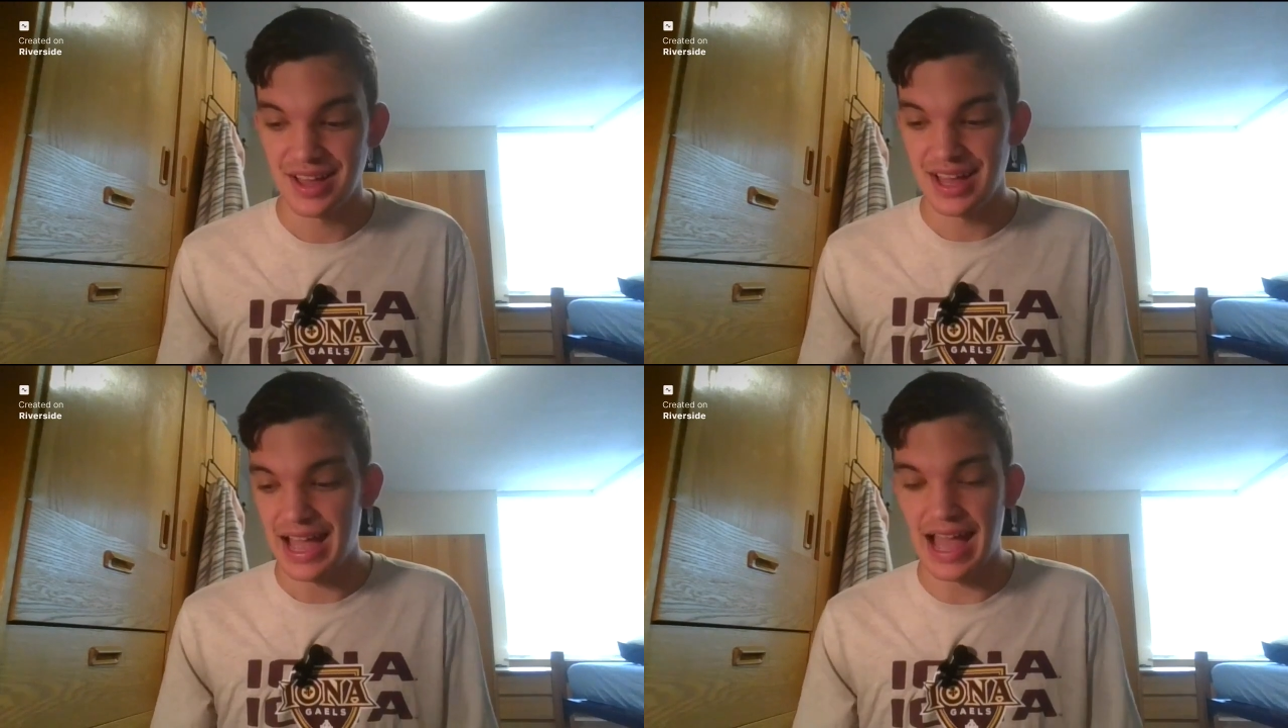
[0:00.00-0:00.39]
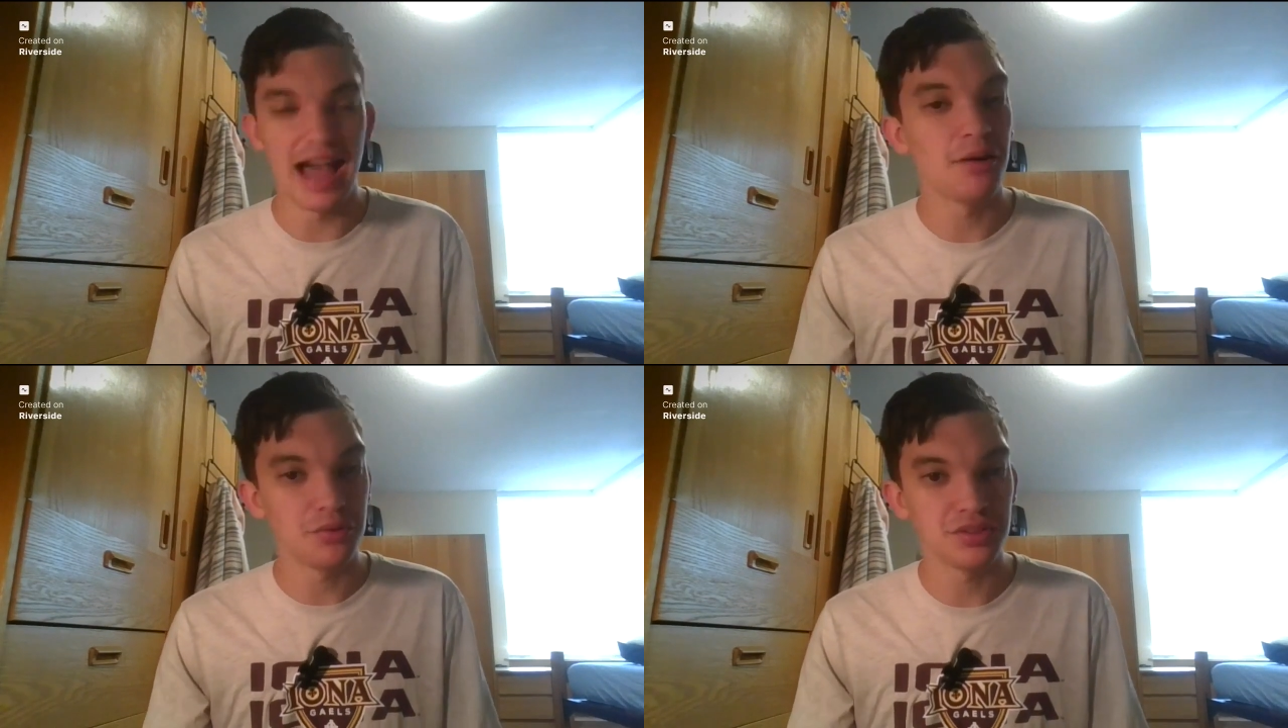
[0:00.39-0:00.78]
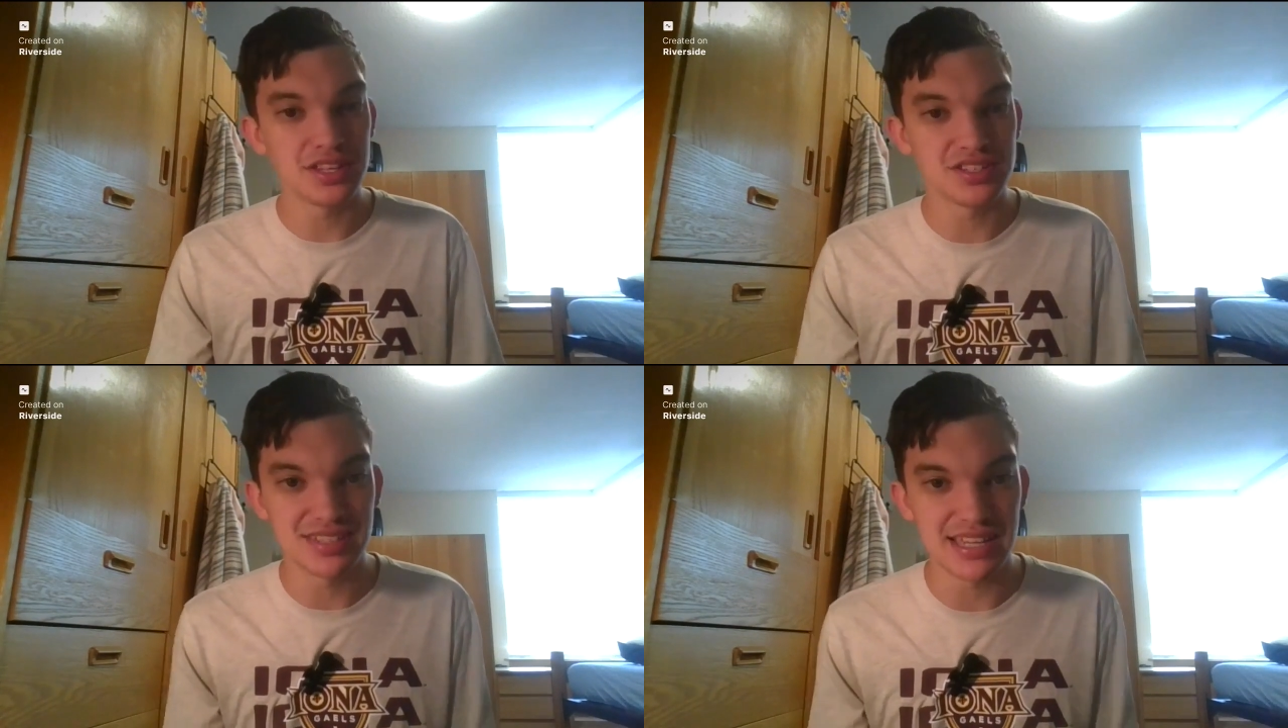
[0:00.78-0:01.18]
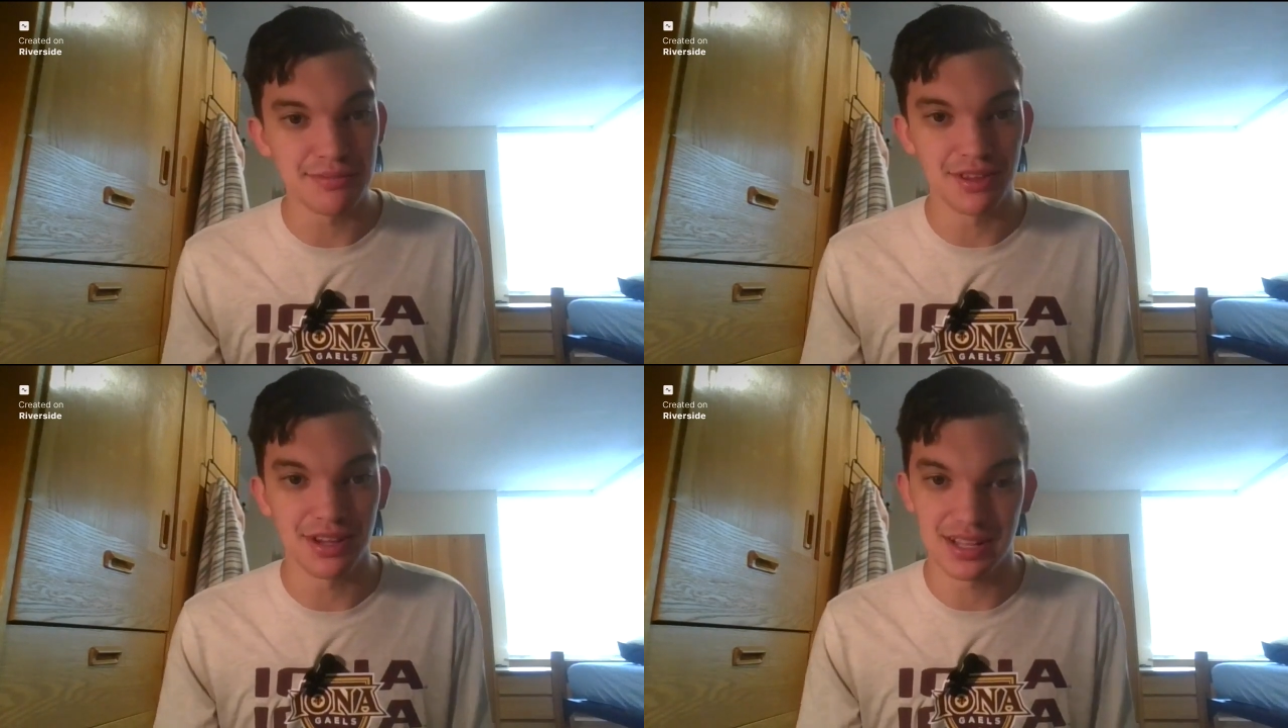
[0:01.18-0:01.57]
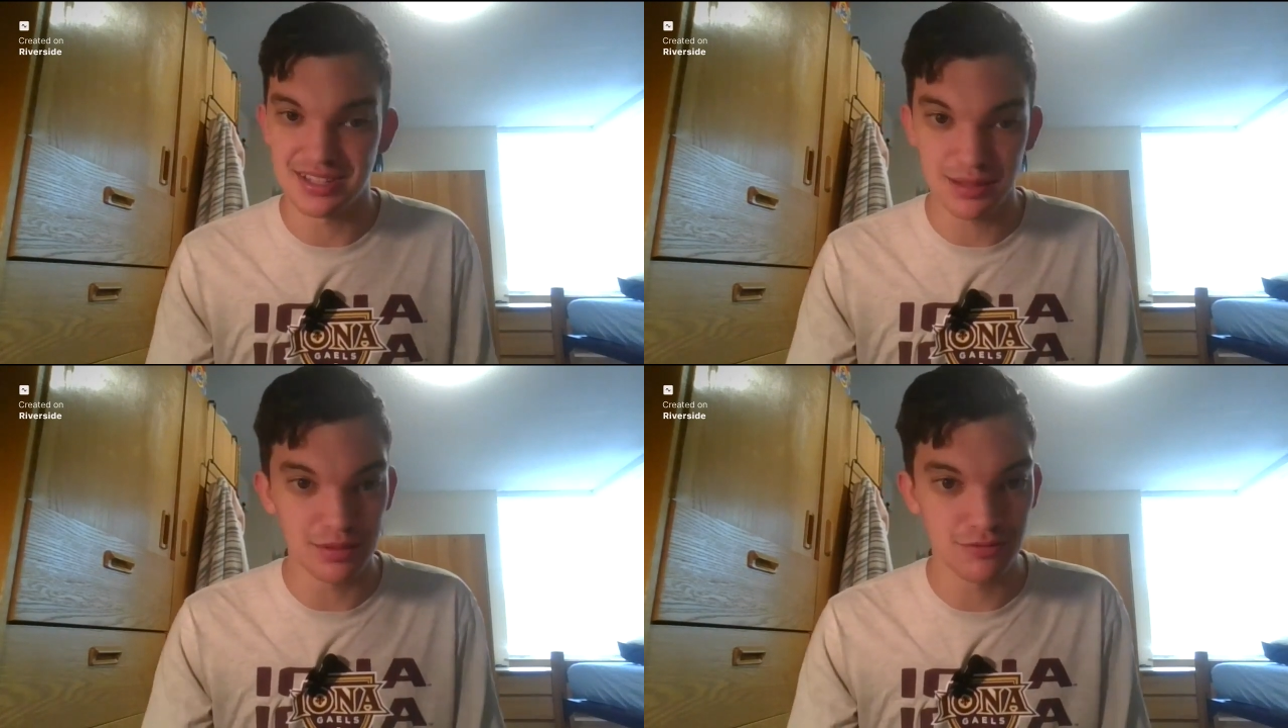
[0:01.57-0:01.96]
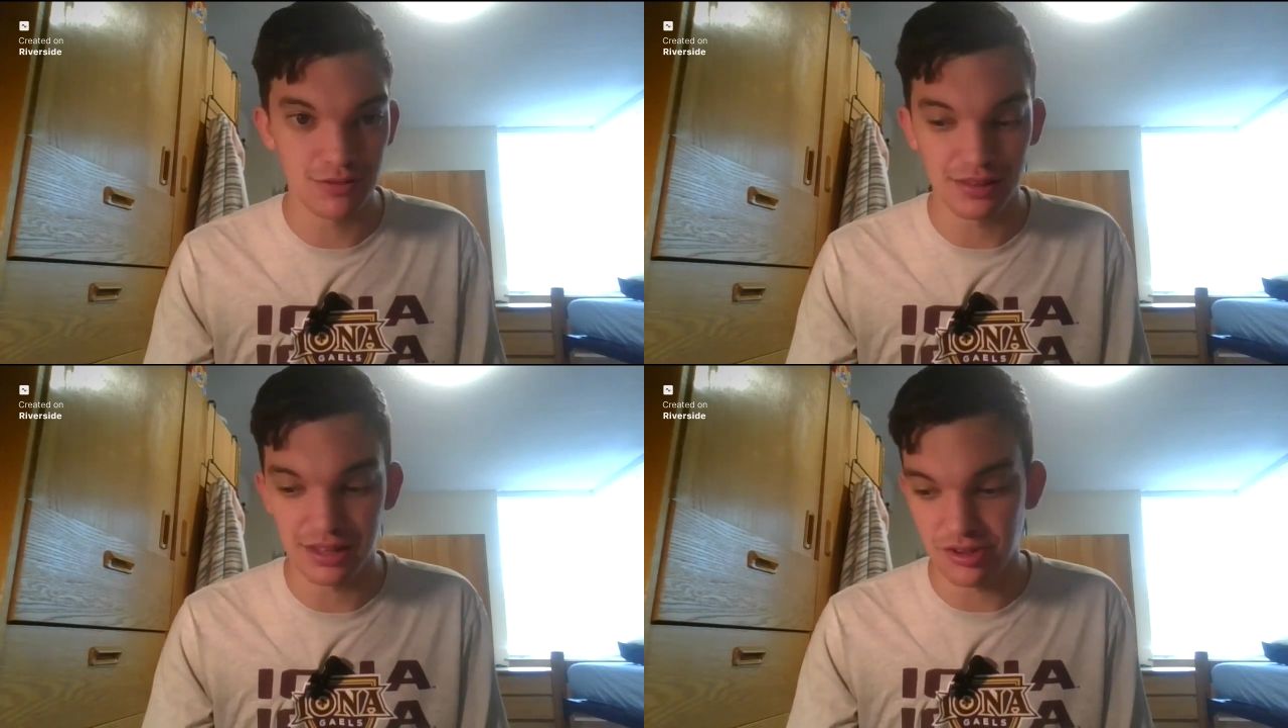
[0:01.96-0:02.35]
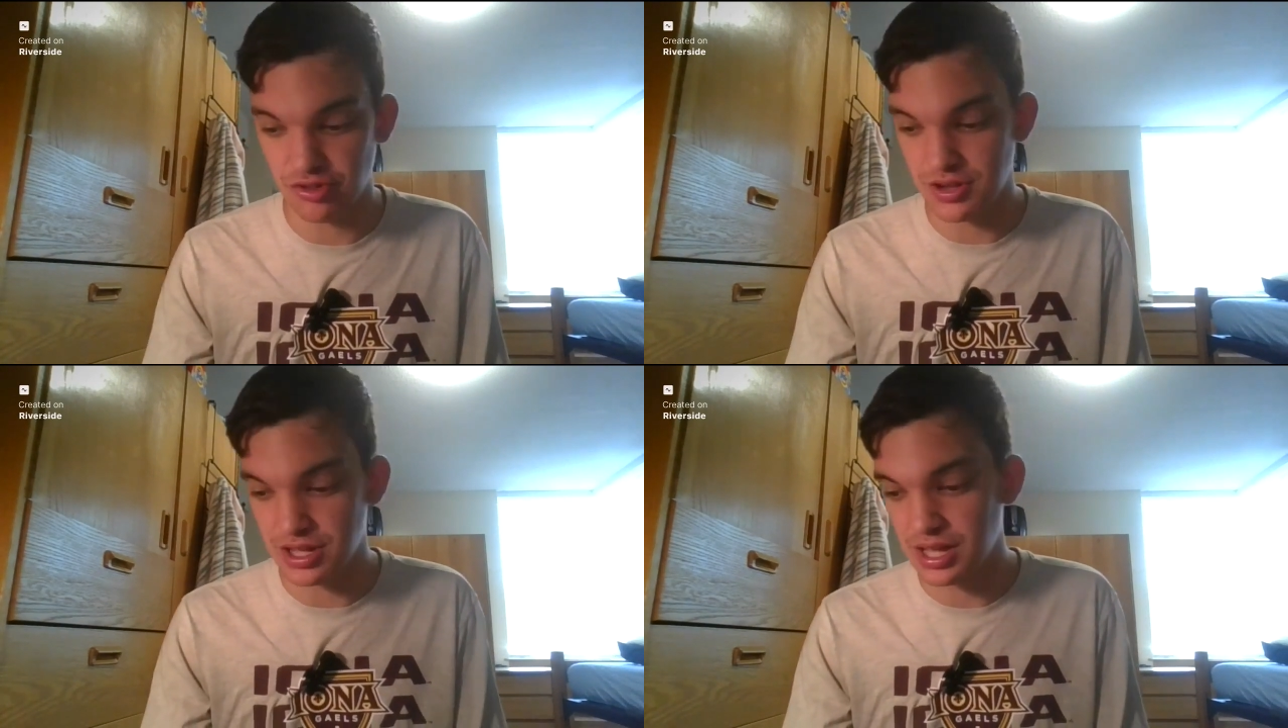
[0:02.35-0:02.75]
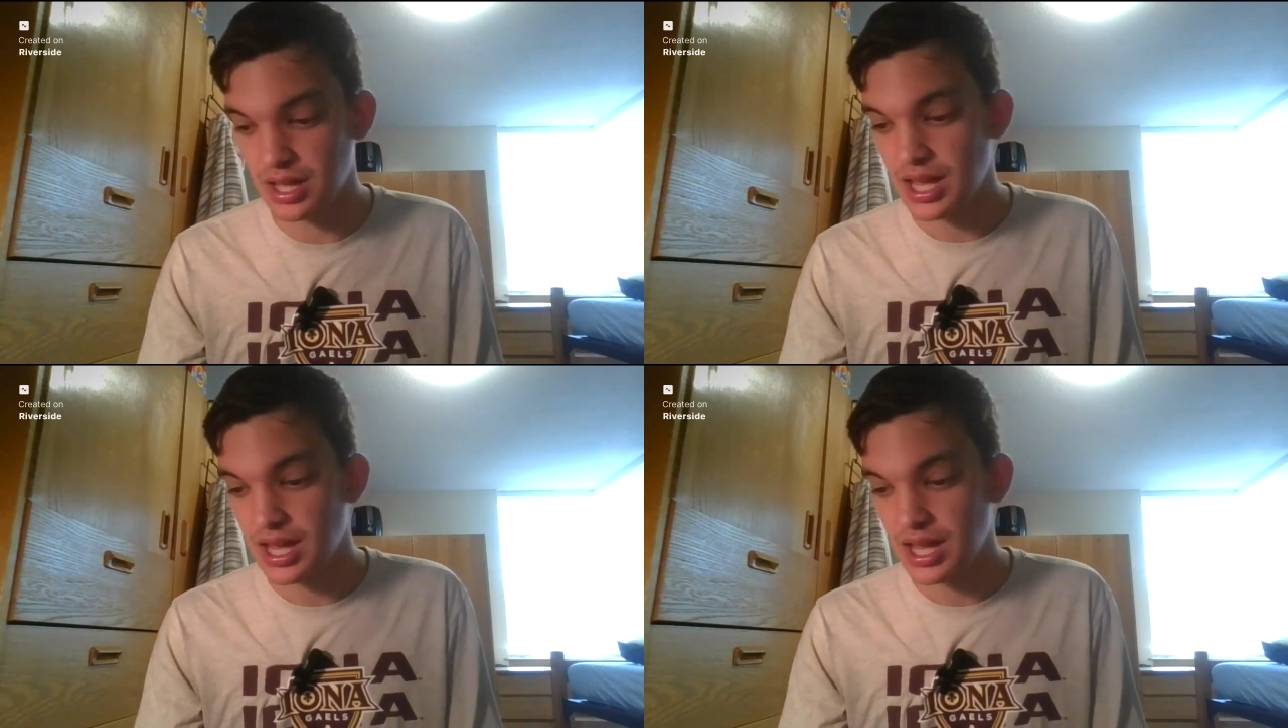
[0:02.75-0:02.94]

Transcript: how will this team look? It's going to be really intriguing.